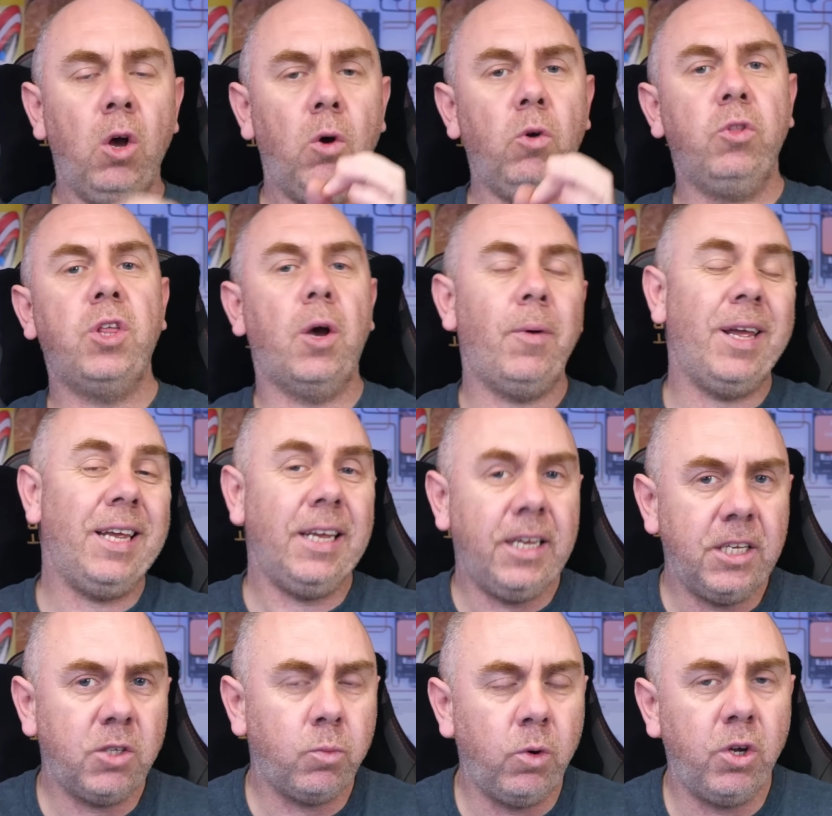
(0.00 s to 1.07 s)
although it
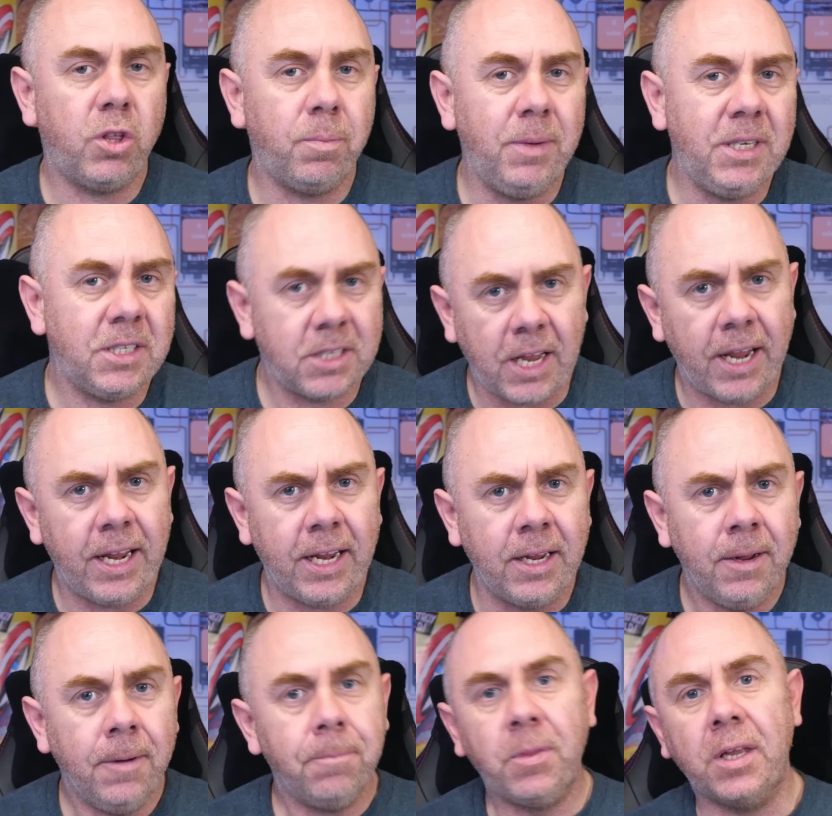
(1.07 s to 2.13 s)
is worth me saying
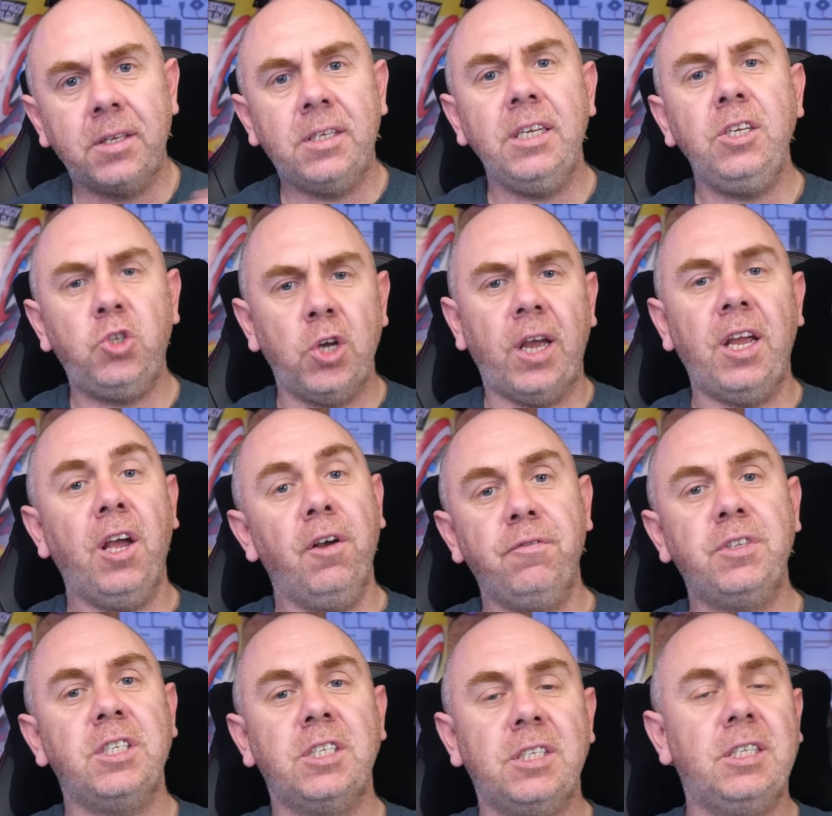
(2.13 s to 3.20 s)
that DJI
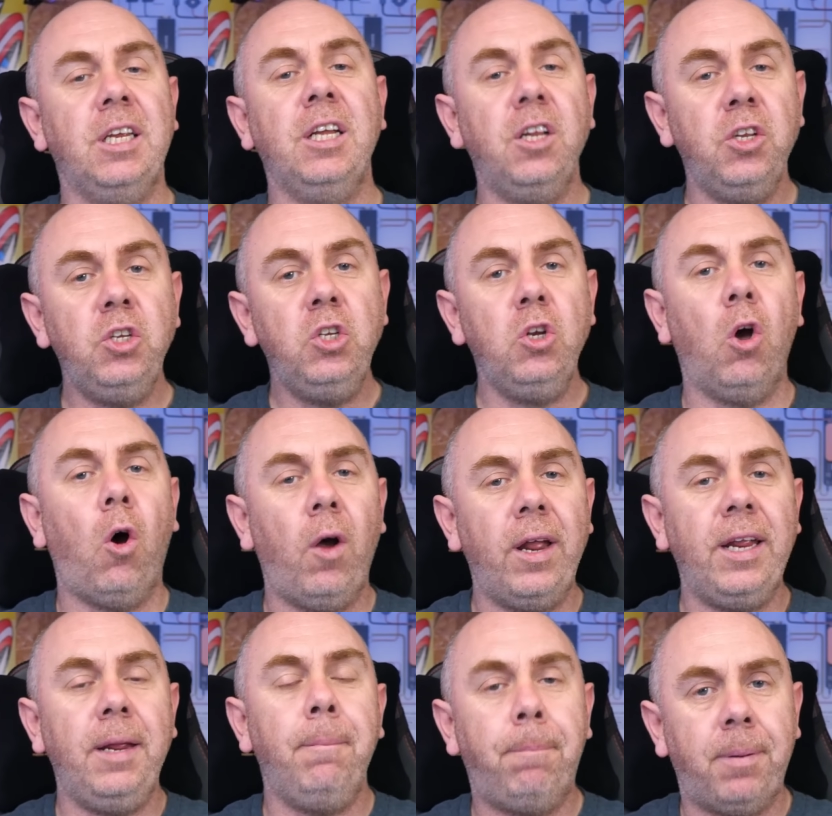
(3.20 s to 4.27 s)
have still not
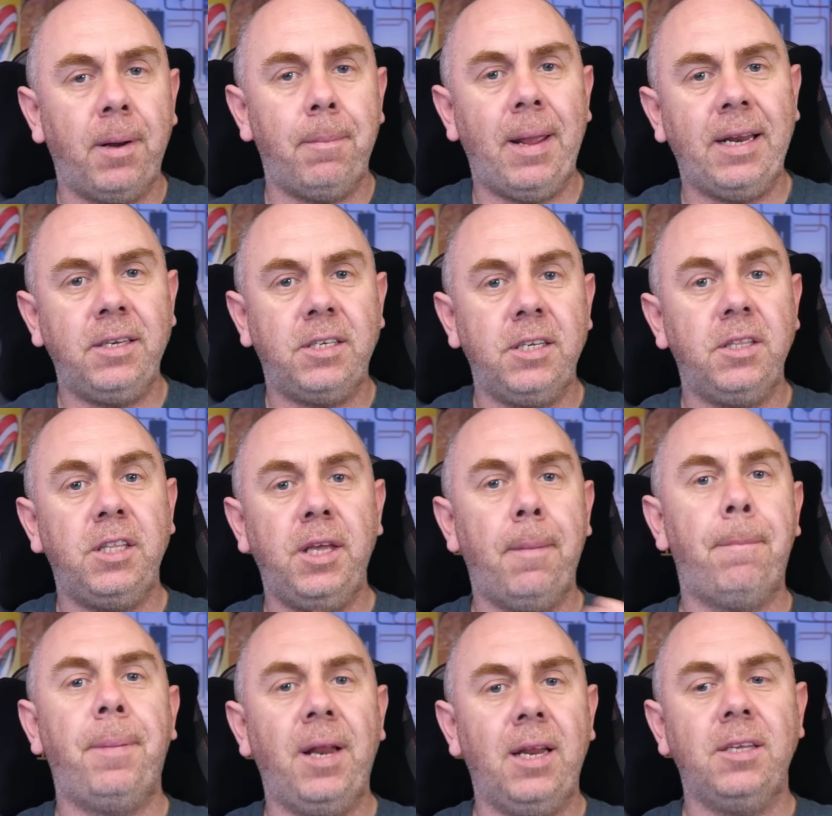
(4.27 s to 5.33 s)
implemented the
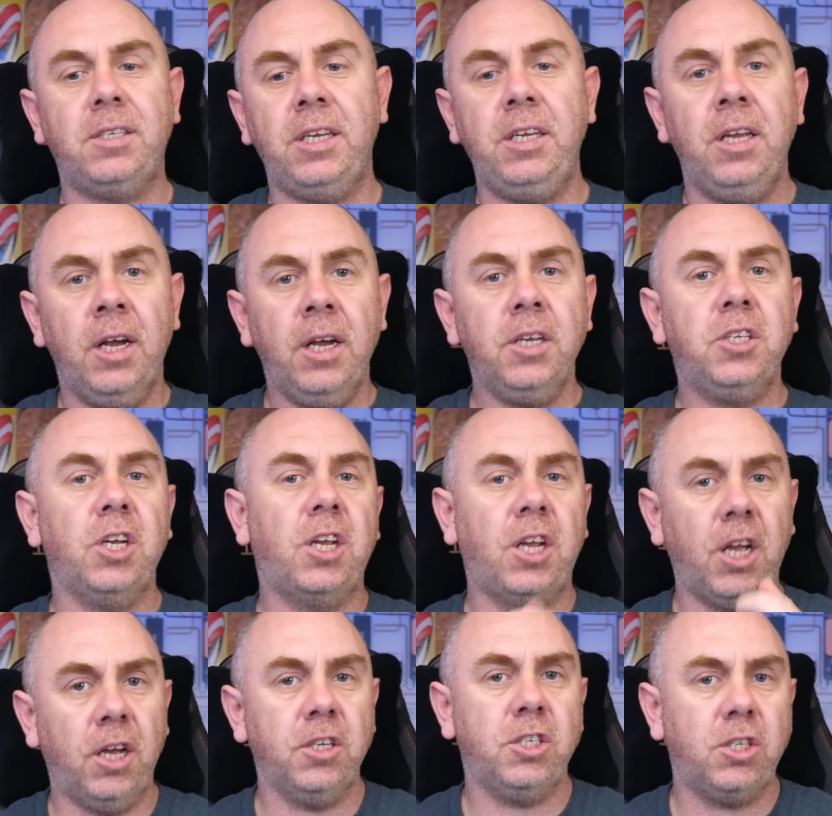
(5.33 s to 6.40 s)
ability to
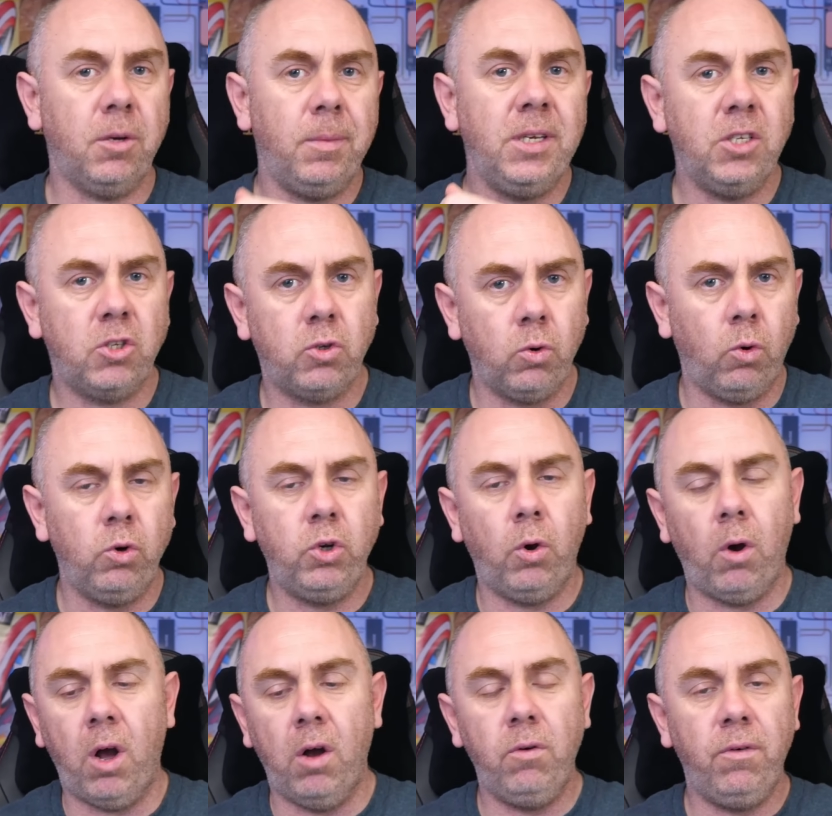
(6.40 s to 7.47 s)
custom install
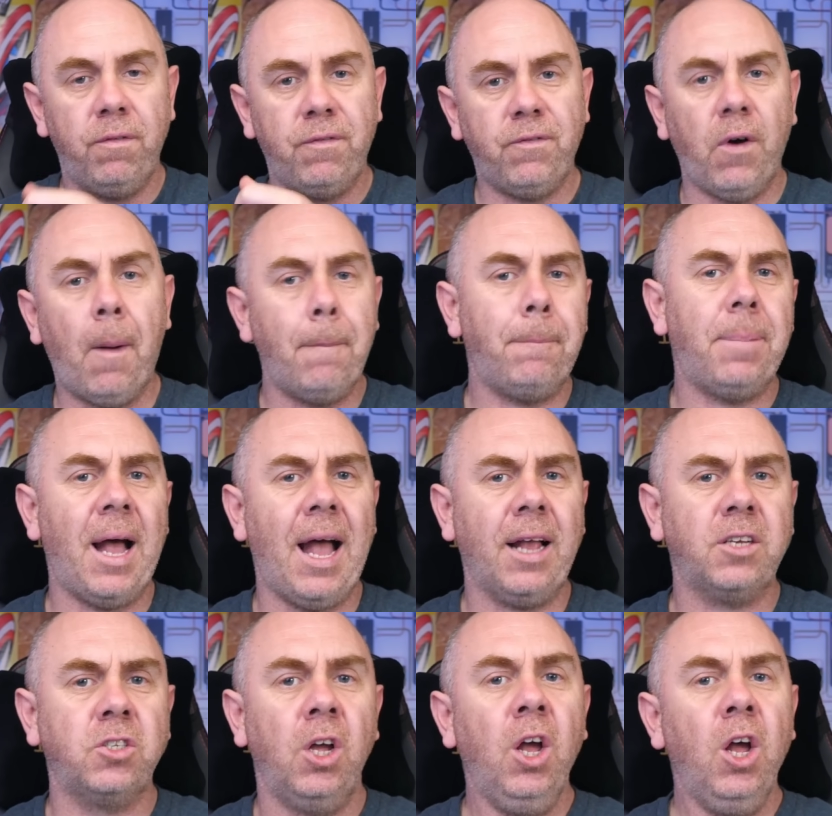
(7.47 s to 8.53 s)
your own font packs.